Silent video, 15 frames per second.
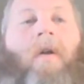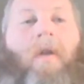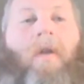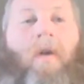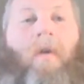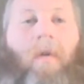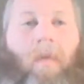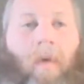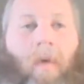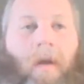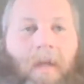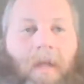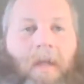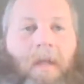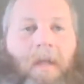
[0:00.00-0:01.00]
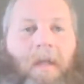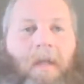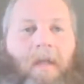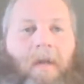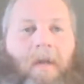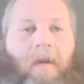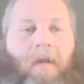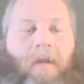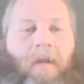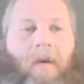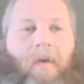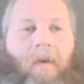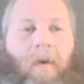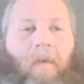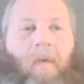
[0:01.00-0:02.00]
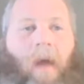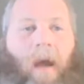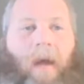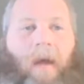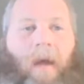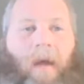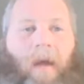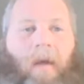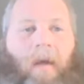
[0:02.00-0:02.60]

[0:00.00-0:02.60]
You can watch. This is a good show. You like it.